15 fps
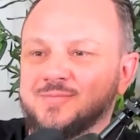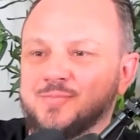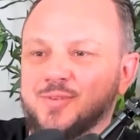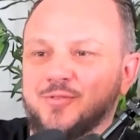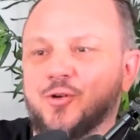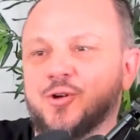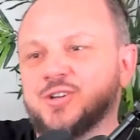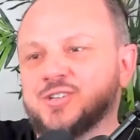
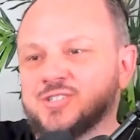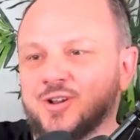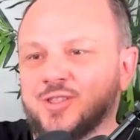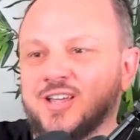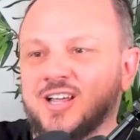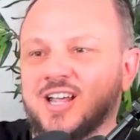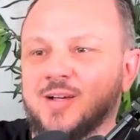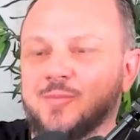before you start
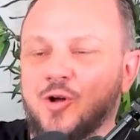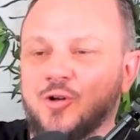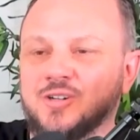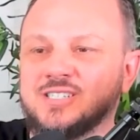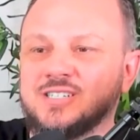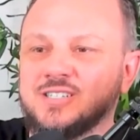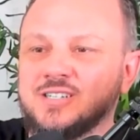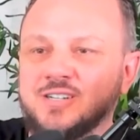thinking about
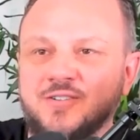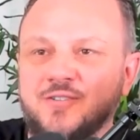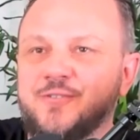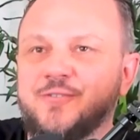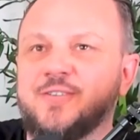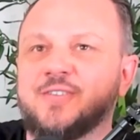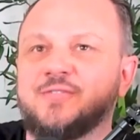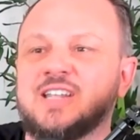
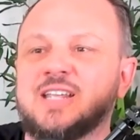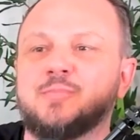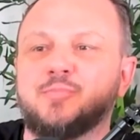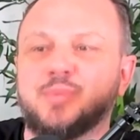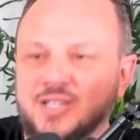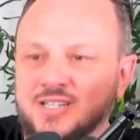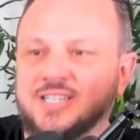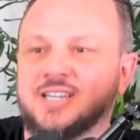50
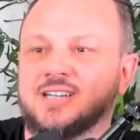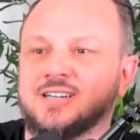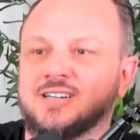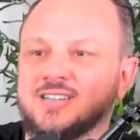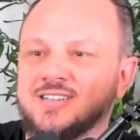billion.